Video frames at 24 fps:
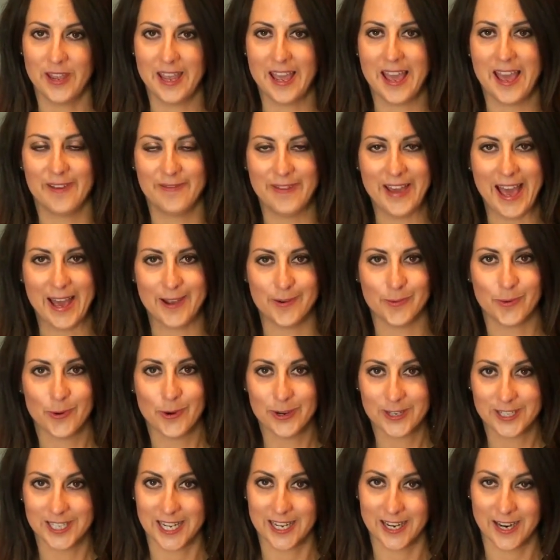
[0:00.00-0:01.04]
we have had
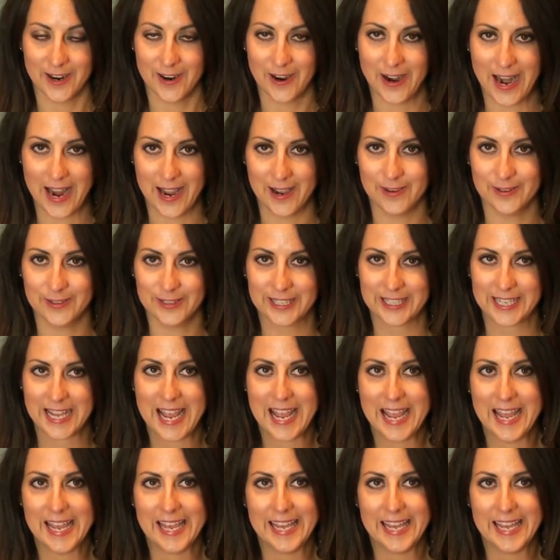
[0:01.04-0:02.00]
work done on our house.